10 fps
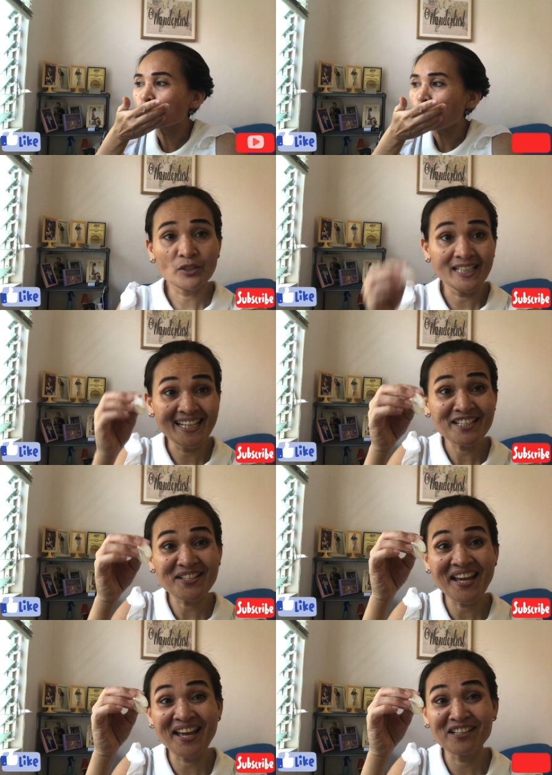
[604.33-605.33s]
For
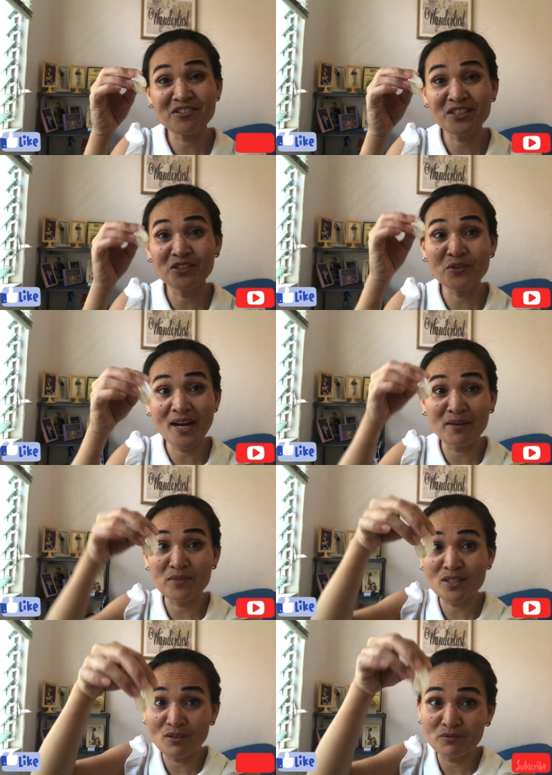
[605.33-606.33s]
800
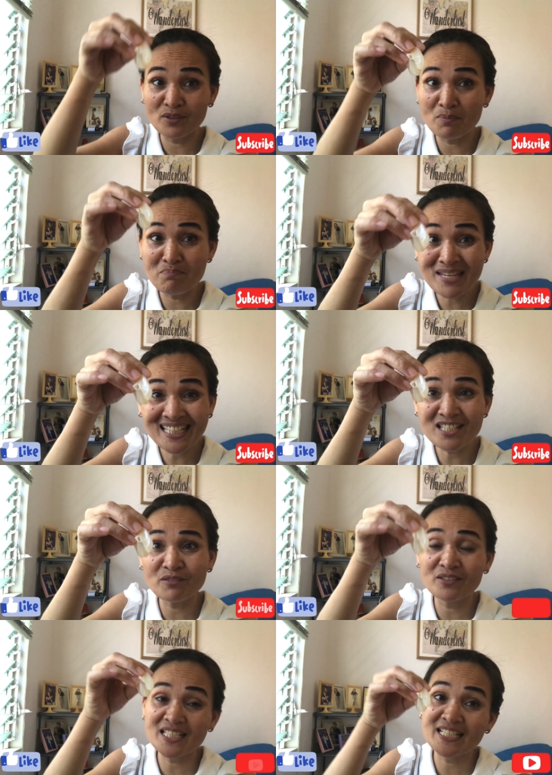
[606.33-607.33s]
grams of the meat
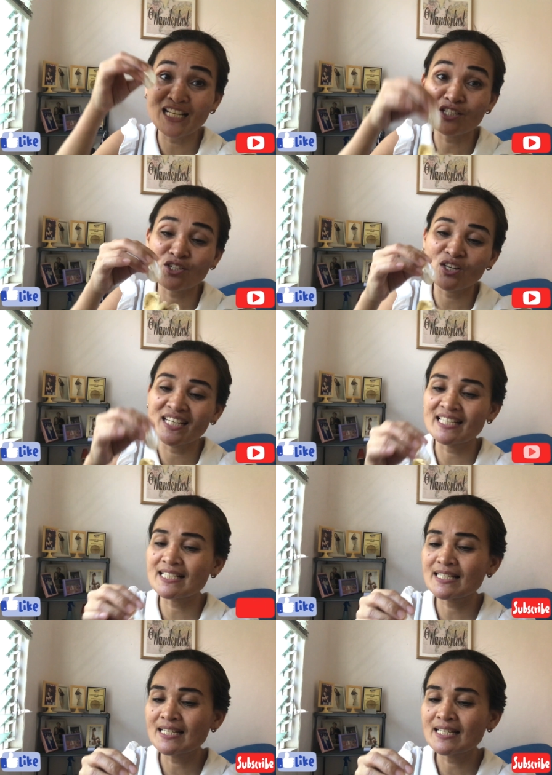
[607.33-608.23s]
of these lanzones,